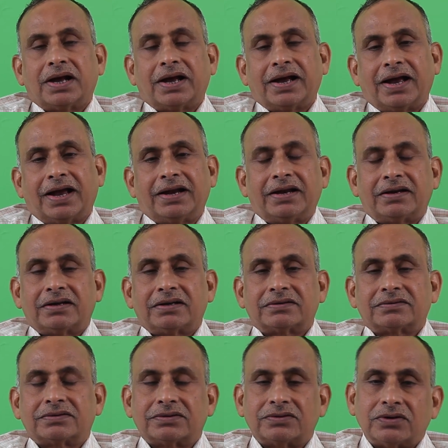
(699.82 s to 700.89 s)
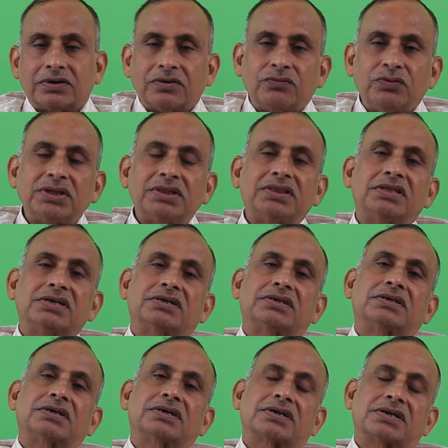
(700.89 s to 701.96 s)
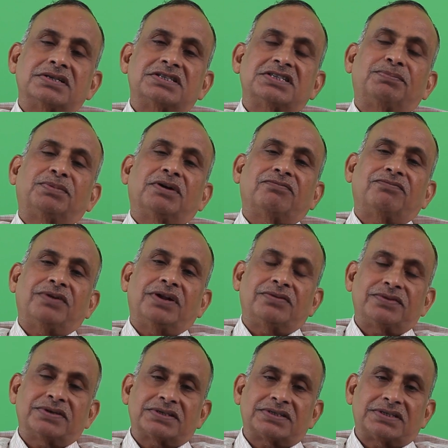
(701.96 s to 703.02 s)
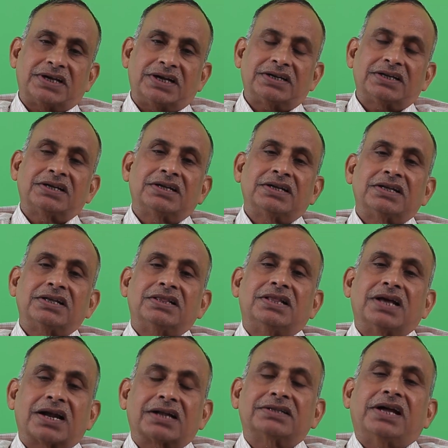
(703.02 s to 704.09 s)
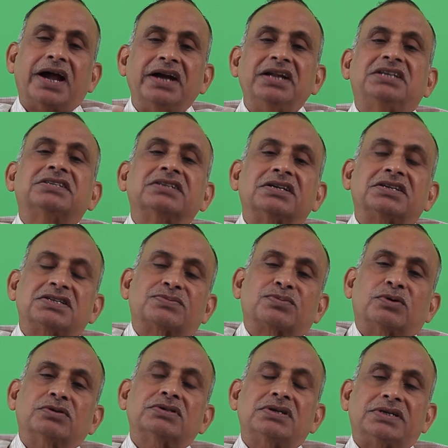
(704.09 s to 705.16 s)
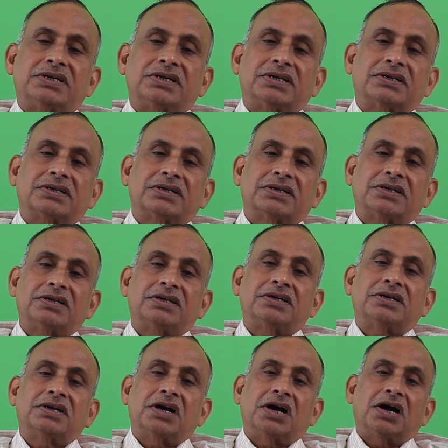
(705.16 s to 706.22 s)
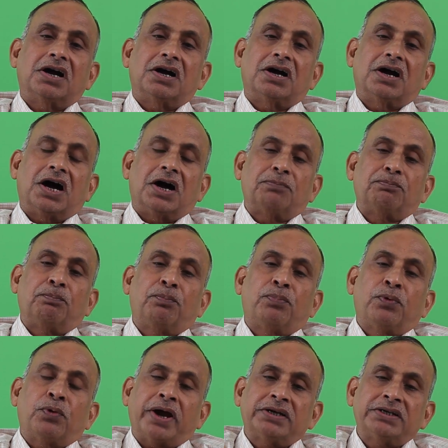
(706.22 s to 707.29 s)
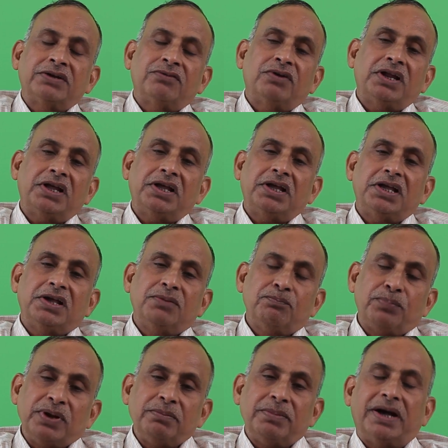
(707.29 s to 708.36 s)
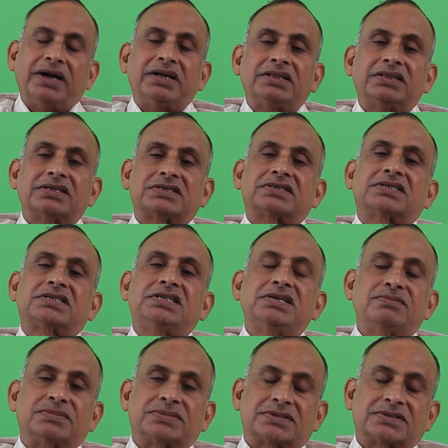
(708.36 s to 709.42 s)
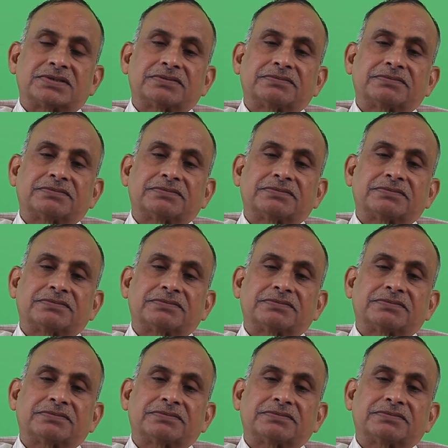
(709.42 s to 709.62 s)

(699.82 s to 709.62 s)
and with the concept of welfare state, there are the additional responsibility of proactively implementing the schemes